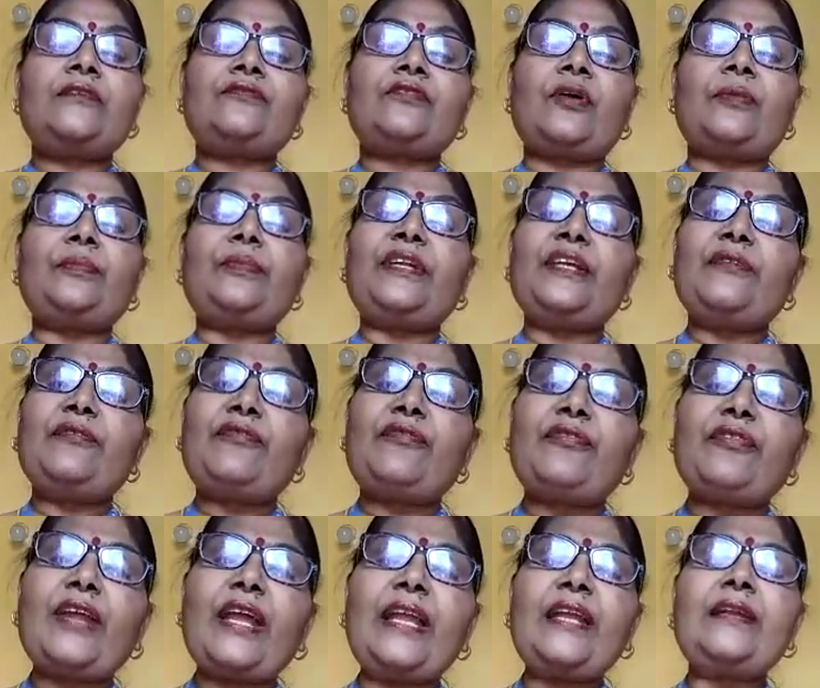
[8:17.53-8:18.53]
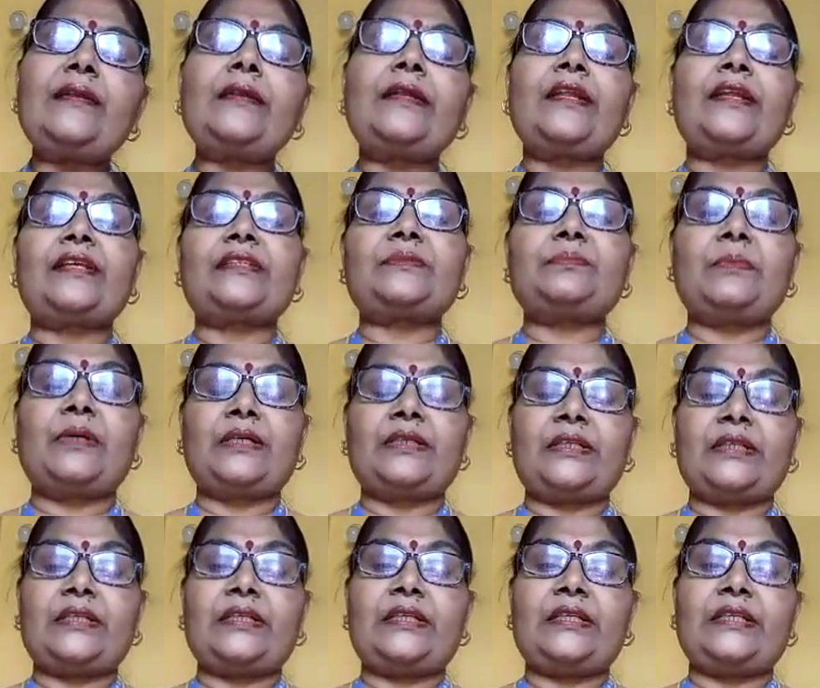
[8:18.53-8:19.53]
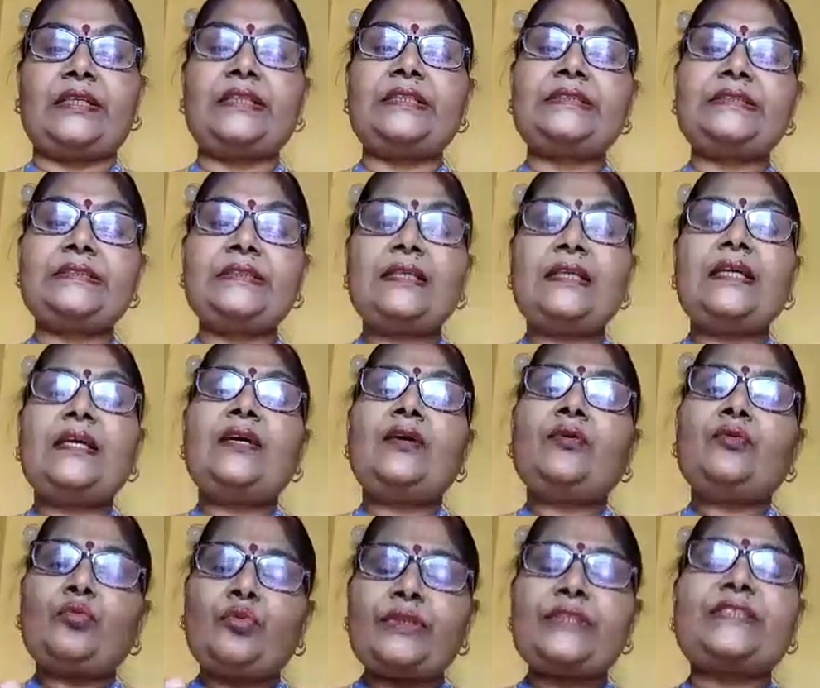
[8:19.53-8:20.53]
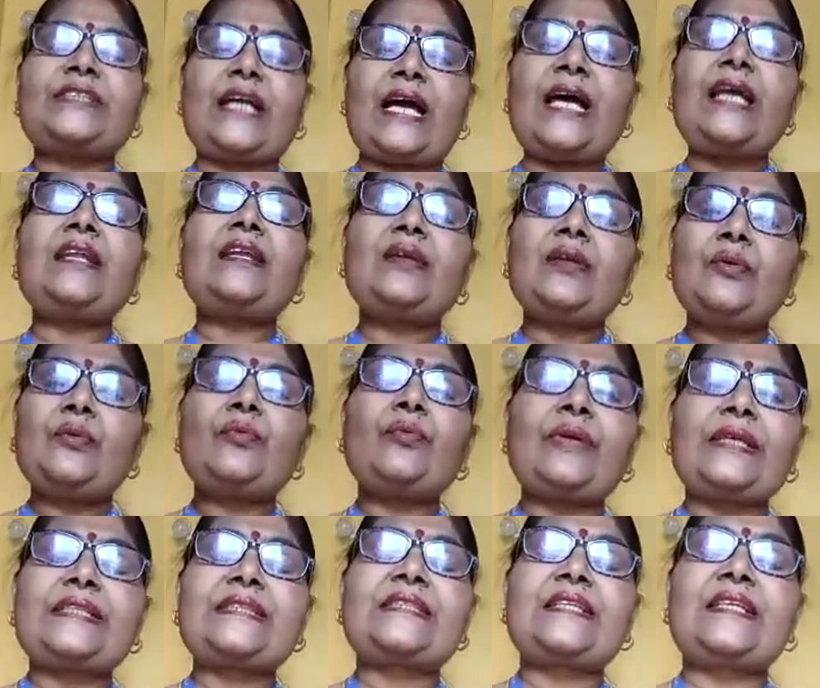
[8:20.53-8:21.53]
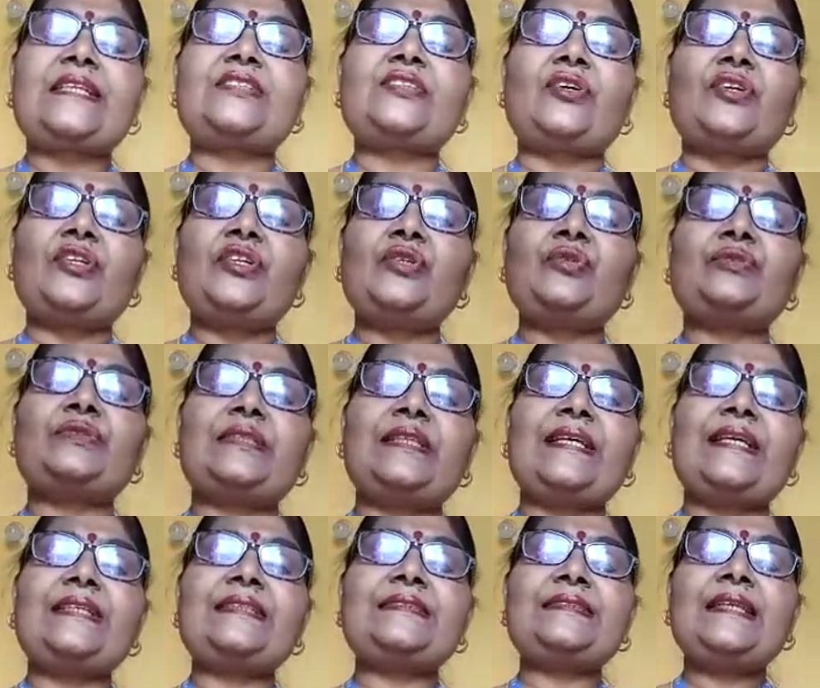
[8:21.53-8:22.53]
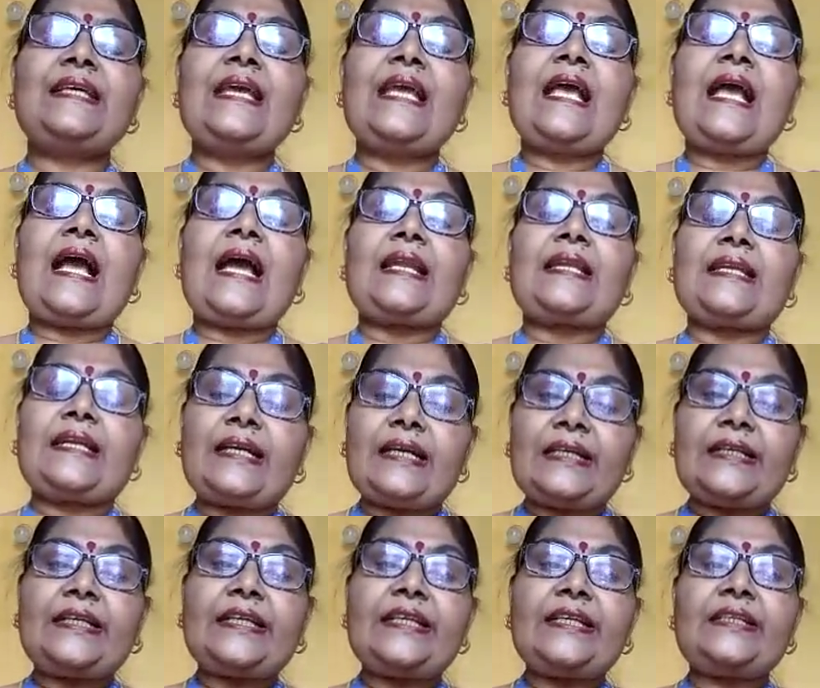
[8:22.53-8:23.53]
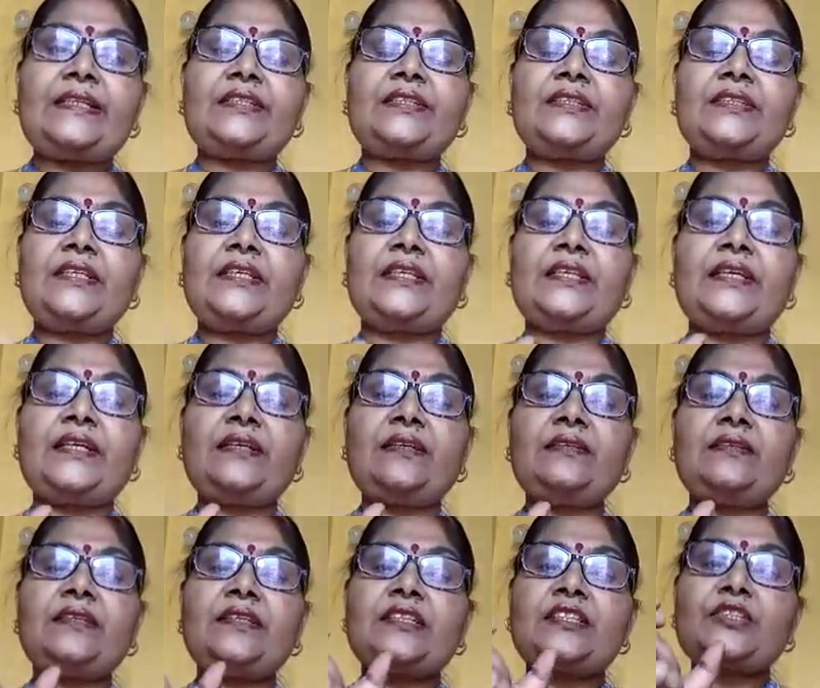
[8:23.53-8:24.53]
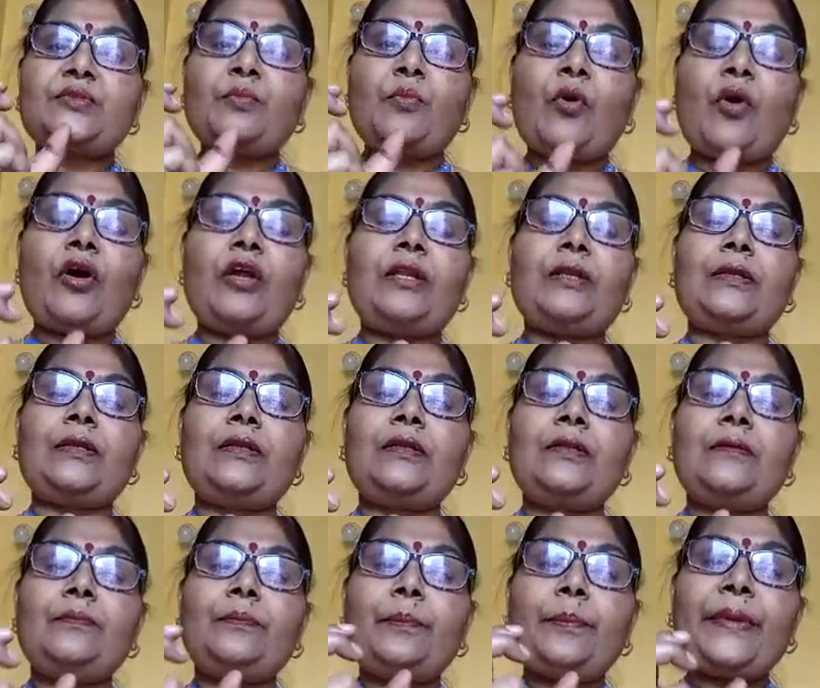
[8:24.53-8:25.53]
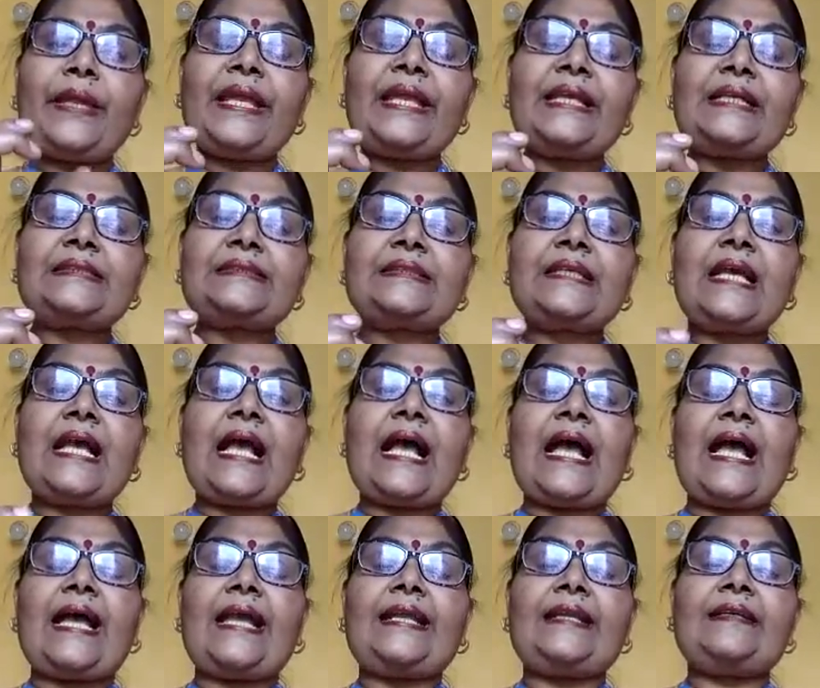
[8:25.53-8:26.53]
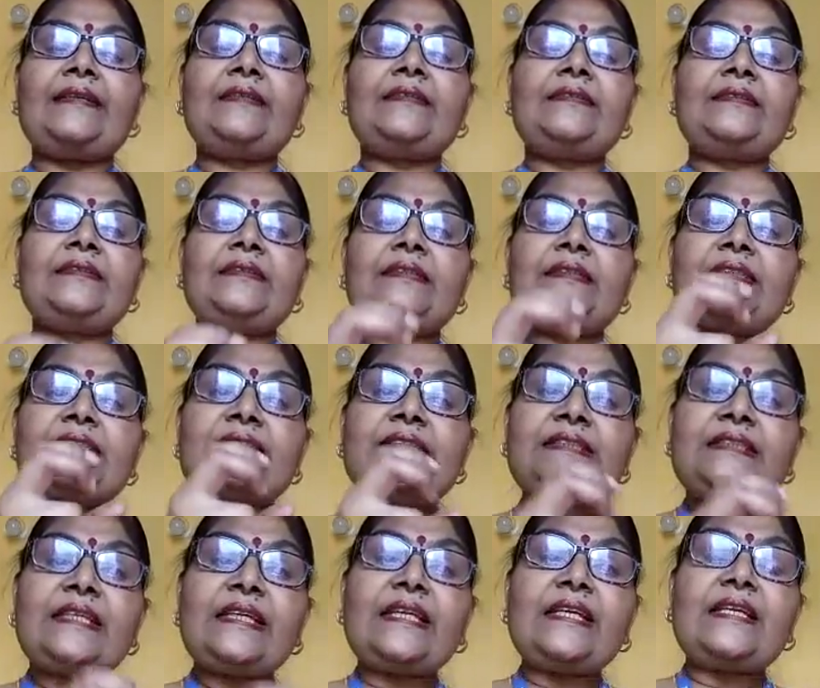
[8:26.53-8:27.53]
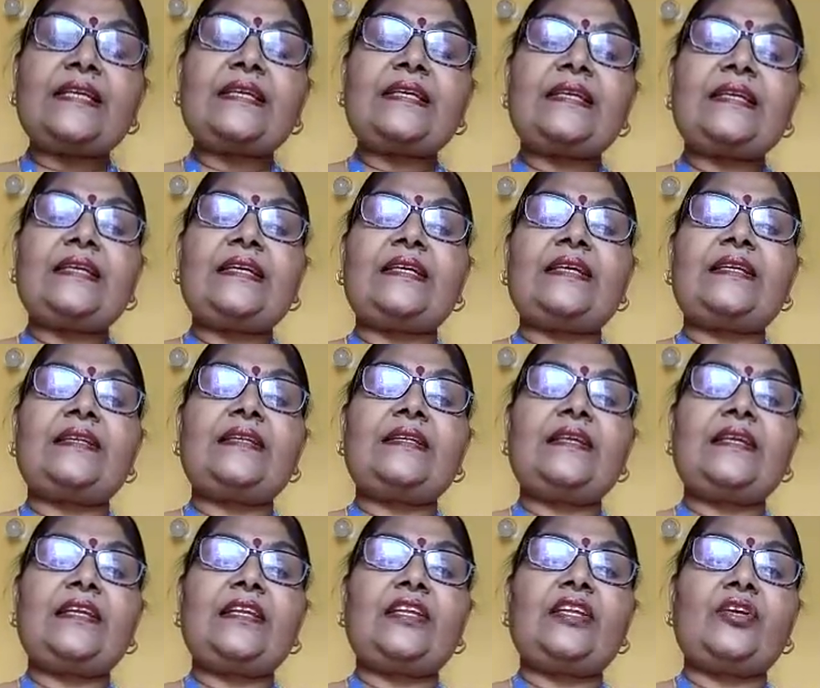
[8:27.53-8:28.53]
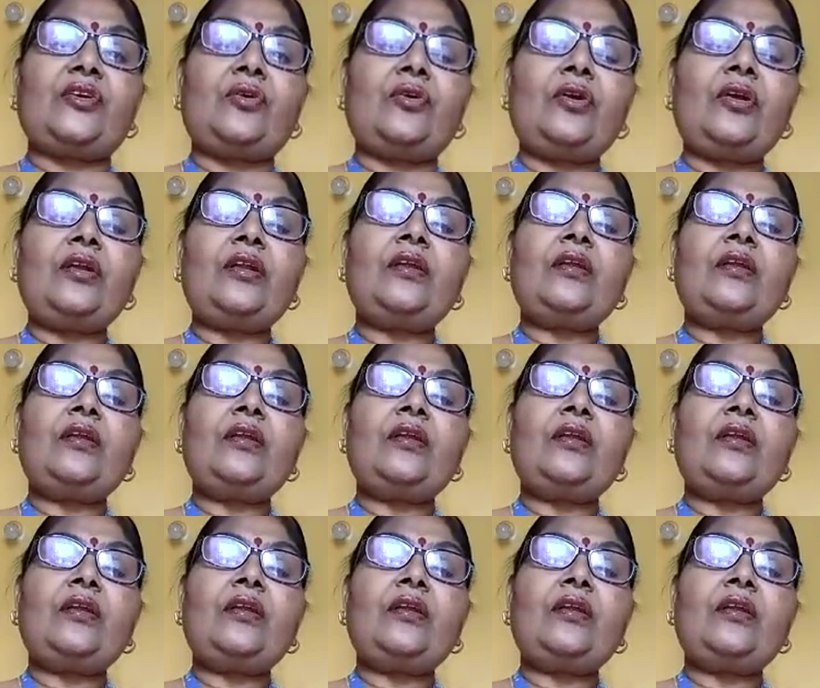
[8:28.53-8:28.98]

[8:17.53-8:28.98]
from different dress materials which are wastage or useless, and cut it in a small piece and stick it in your